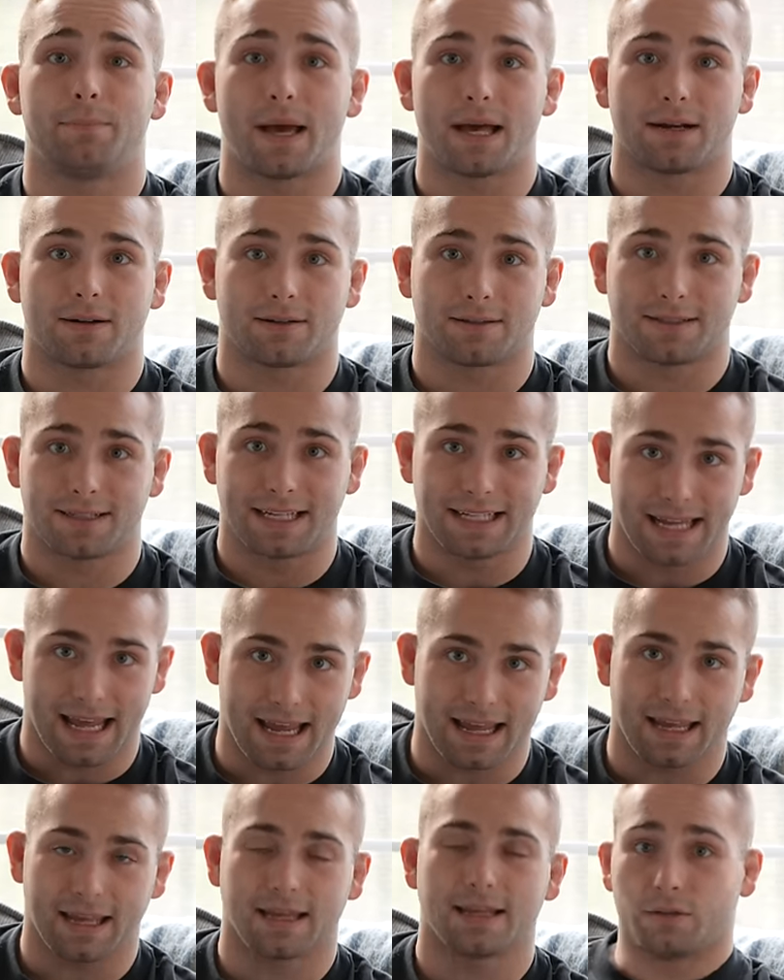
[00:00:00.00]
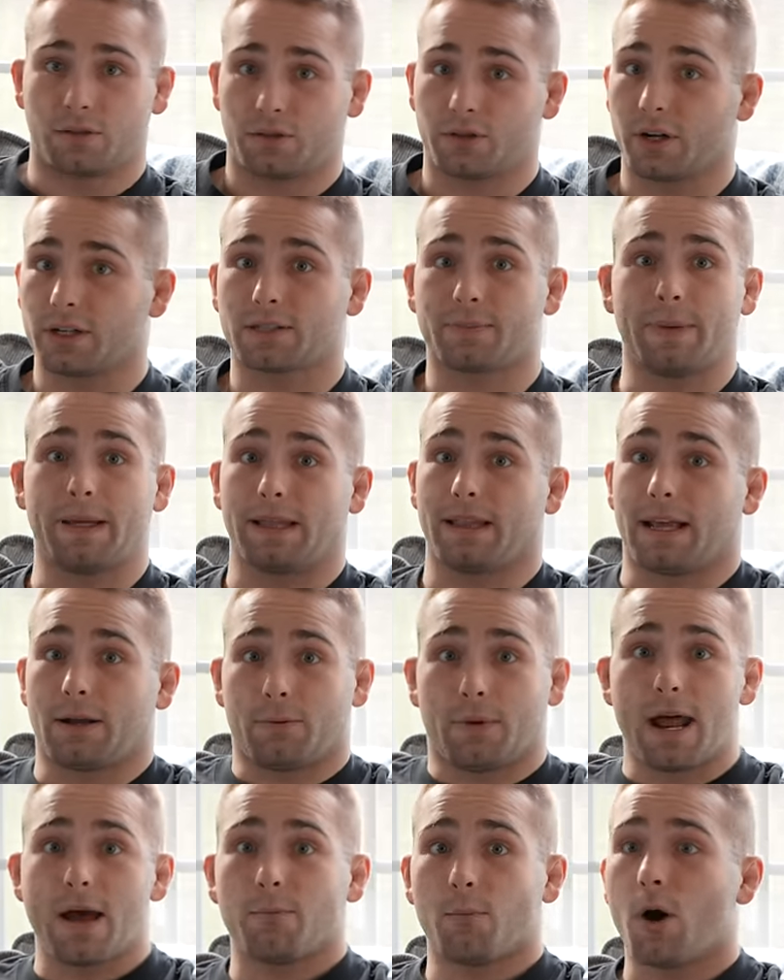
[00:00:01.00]
better today? Because trust me,
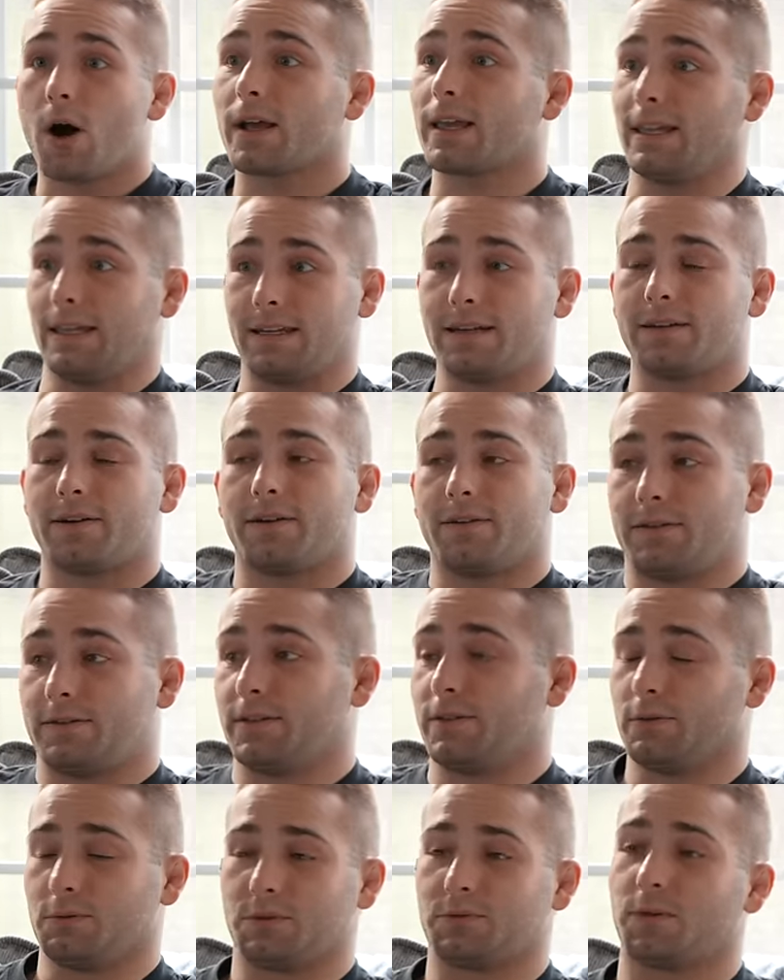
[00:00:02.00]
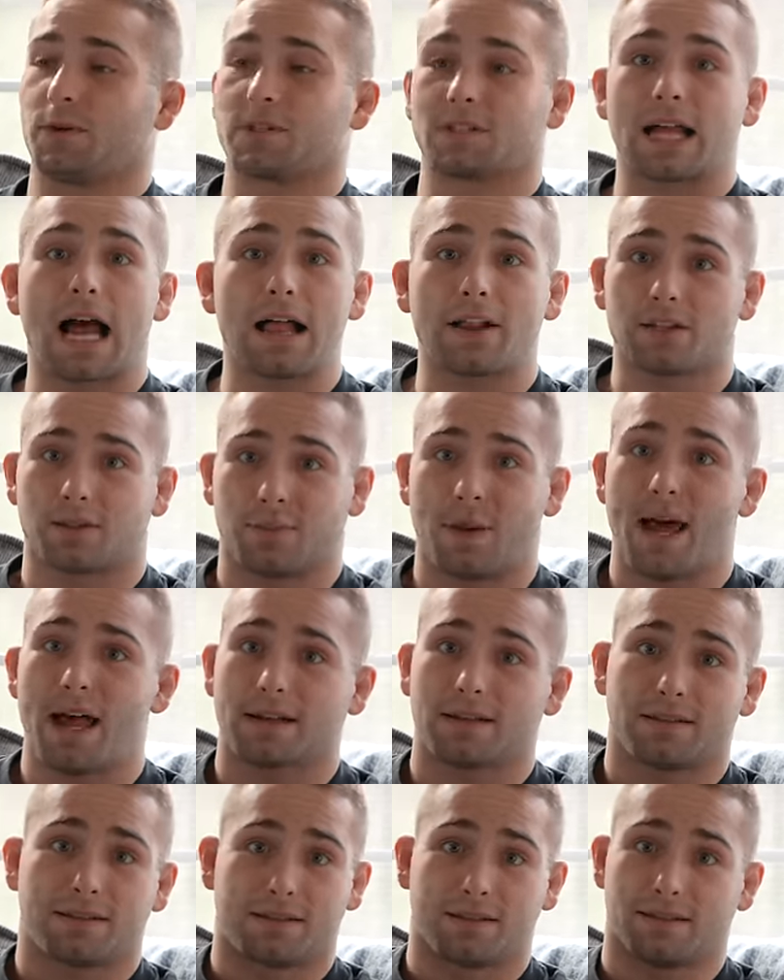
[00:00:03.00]
like when I'm walking into those first college
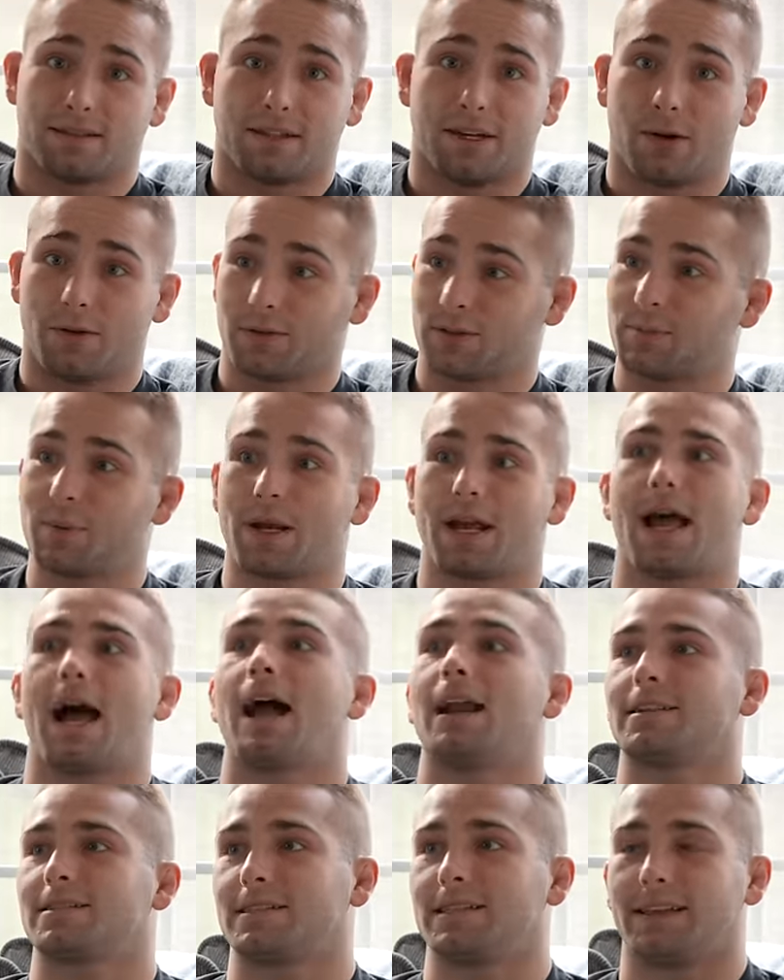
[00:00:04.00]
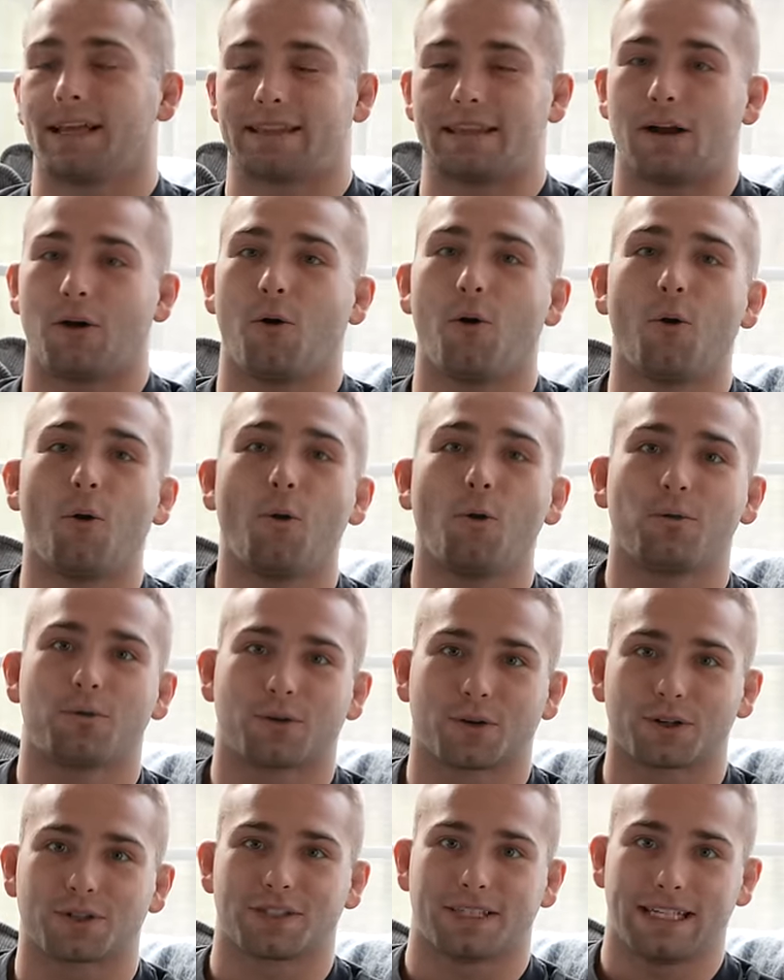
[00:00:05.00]
practices, you know, honestly, like that whole
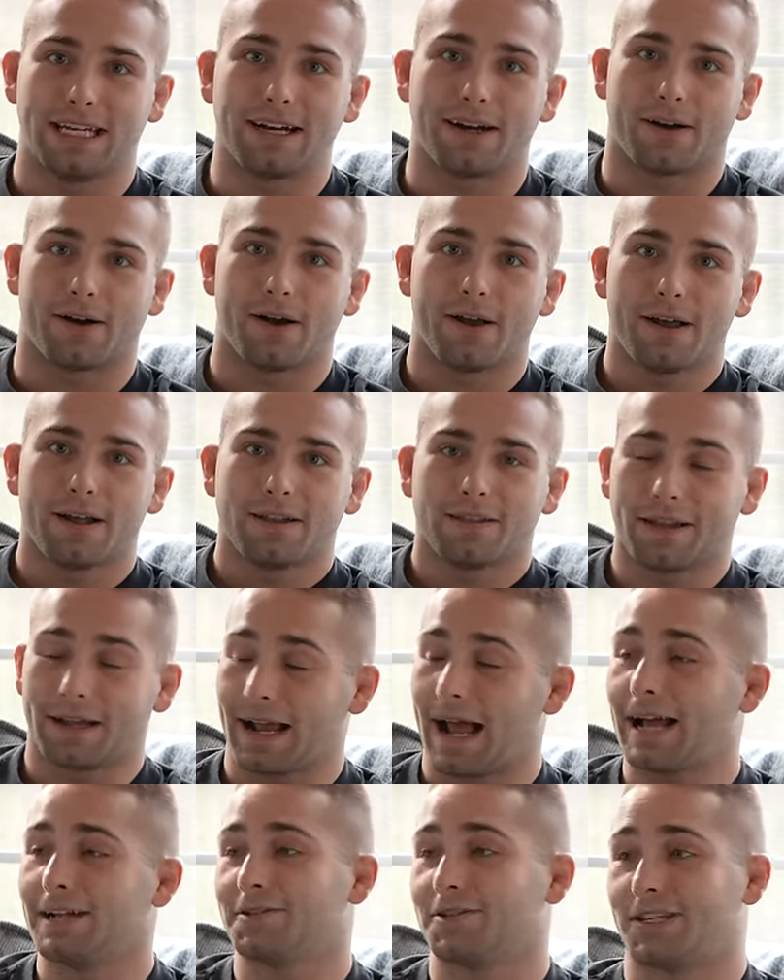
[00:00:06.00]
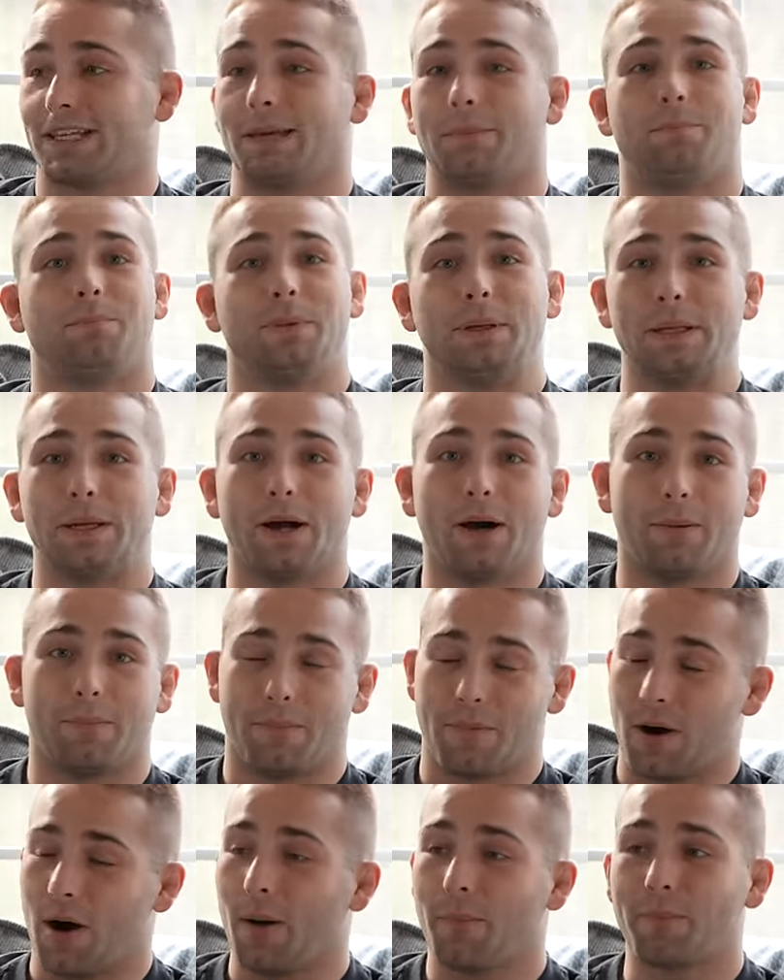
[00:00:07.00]
first year, like I just get beat
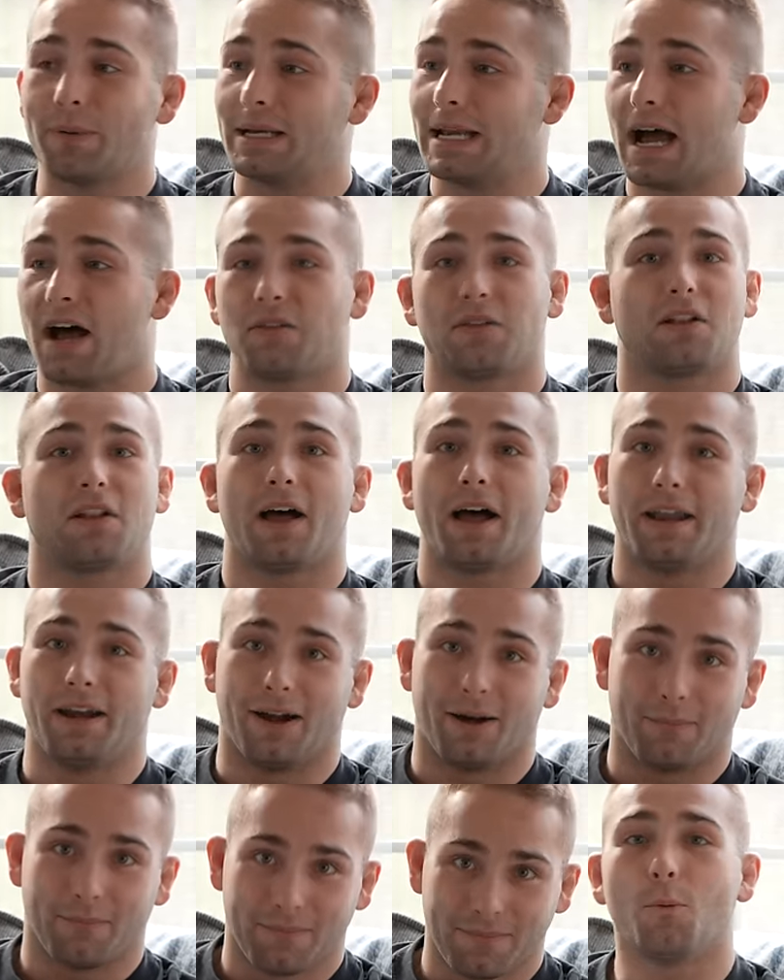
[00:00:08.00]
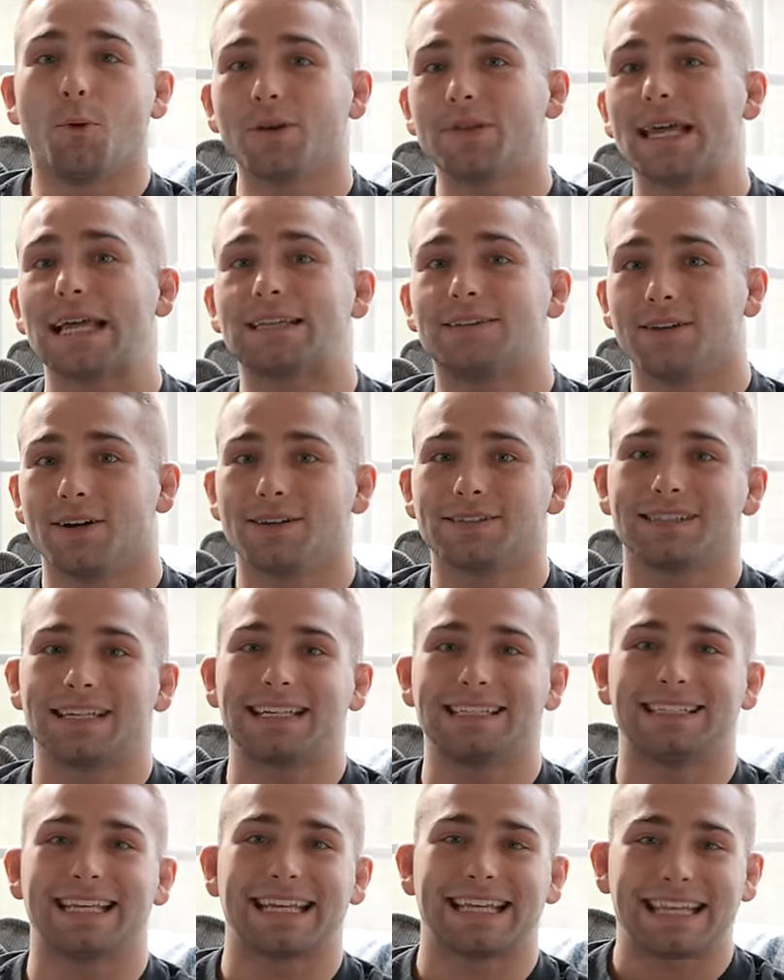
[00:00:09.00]
up and down the lineup. But what that does
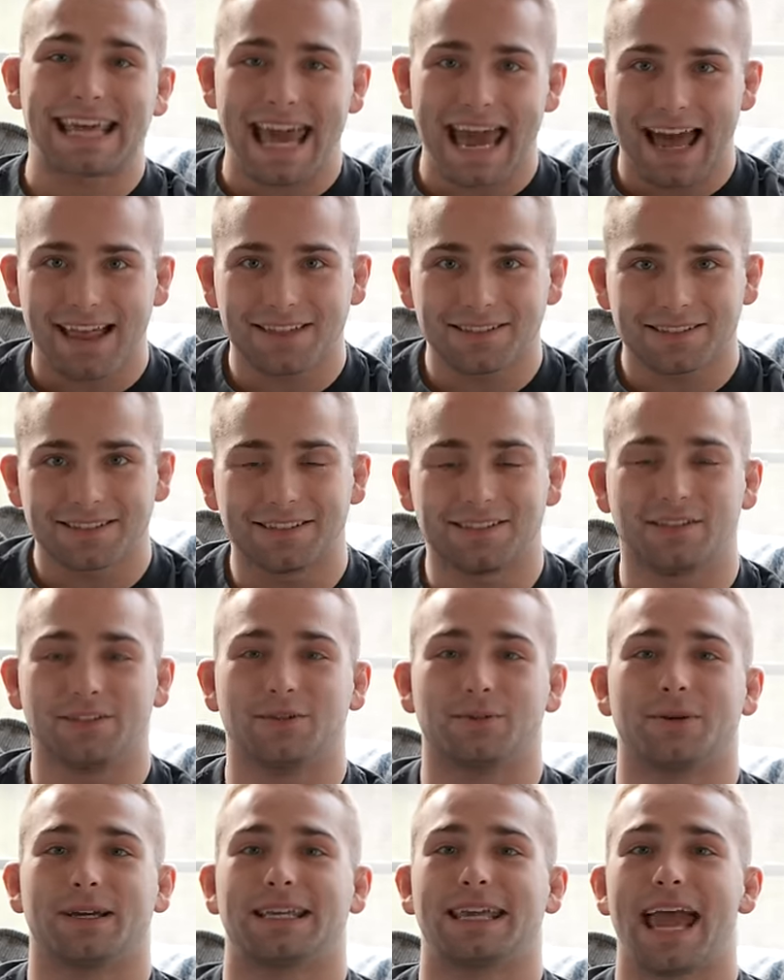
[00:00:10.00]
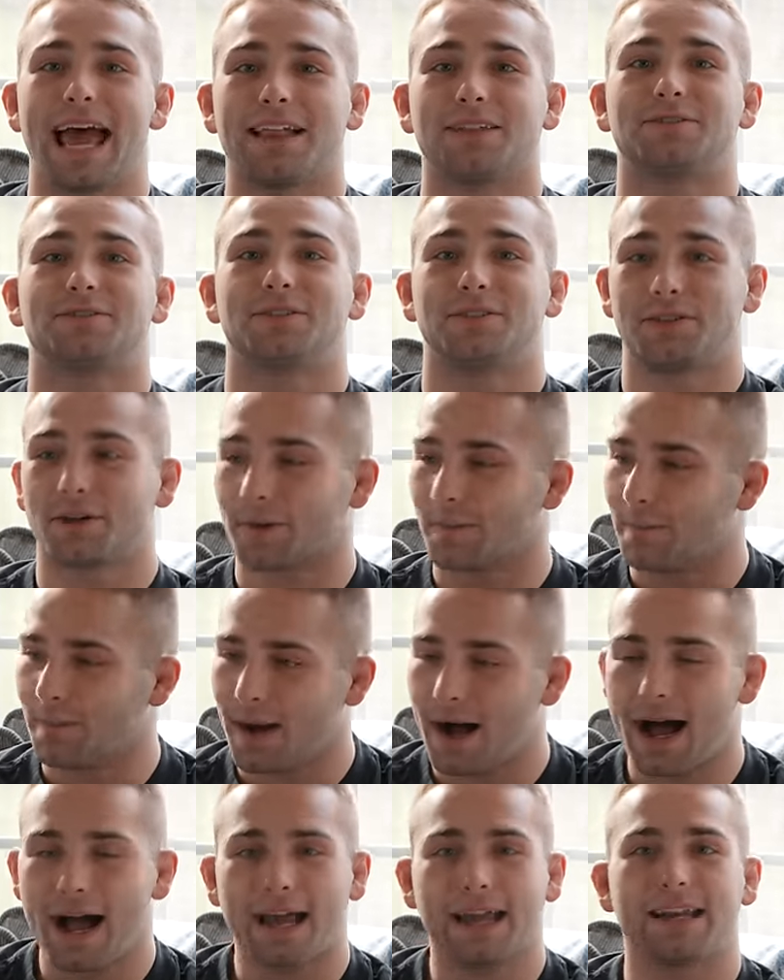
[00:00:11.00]
is it calluses you. It calluses your
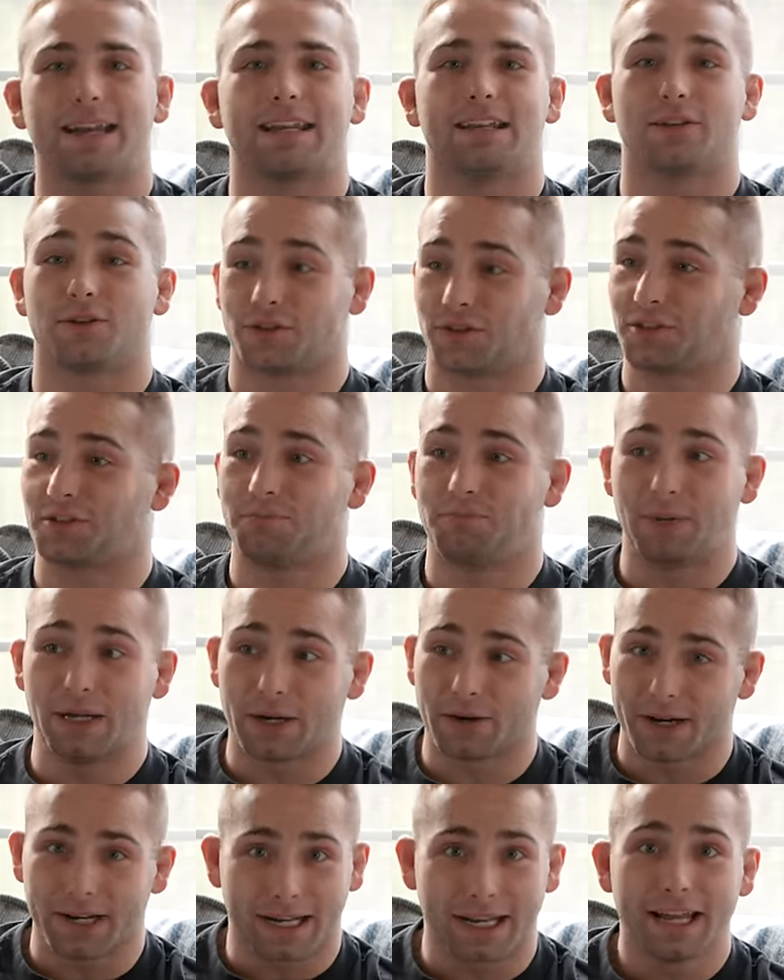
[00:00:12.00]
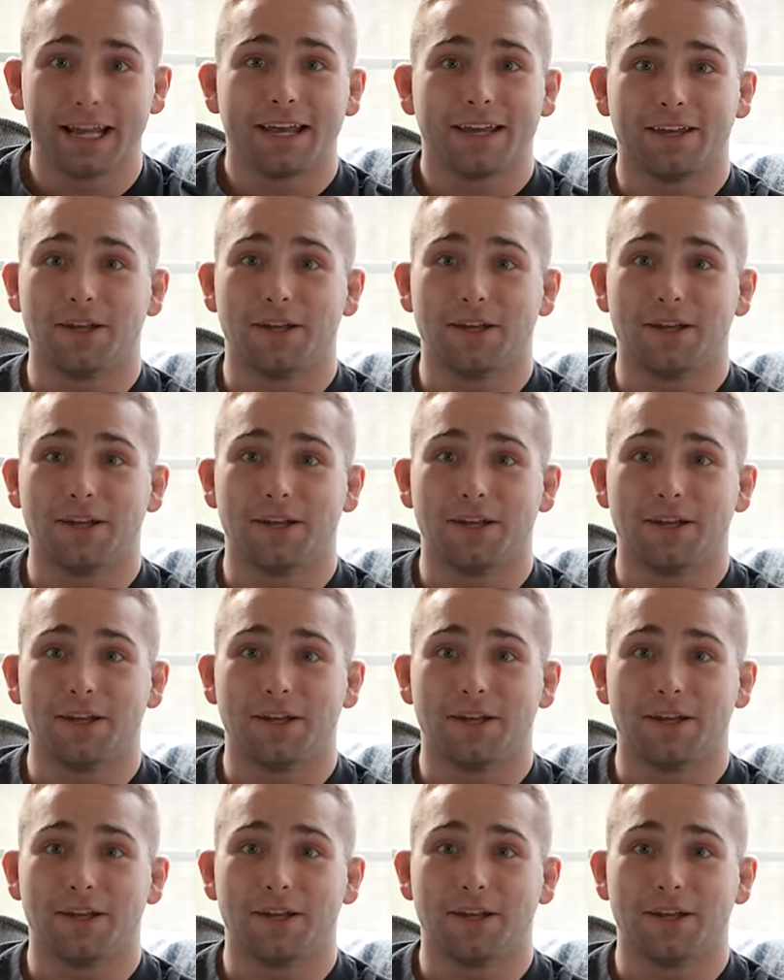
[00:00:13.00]
mind, your spirit.